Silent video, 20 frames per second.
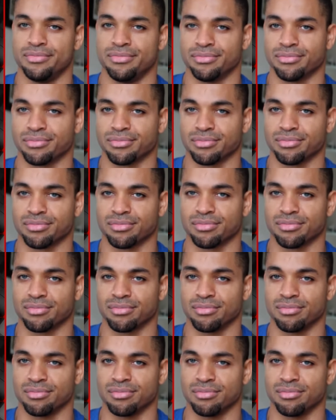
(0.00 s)

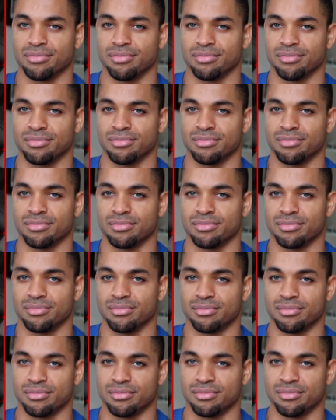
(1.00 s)

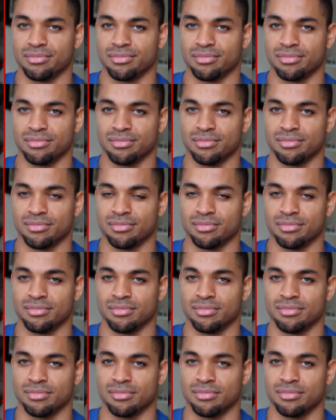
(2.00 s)

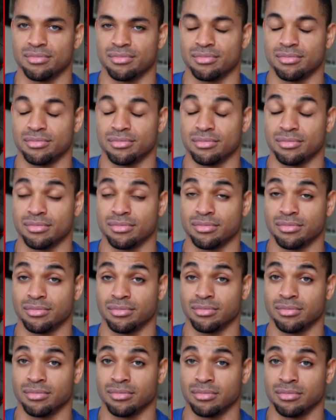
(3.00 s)

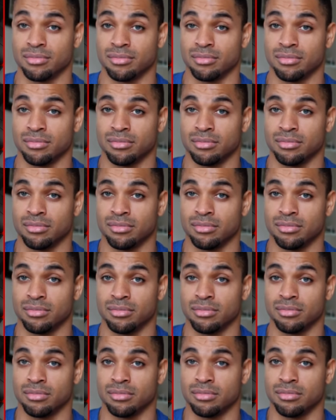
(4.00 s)

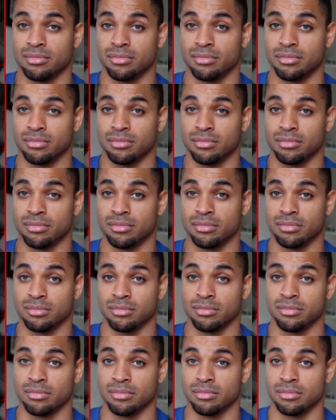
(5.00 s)
[no speech]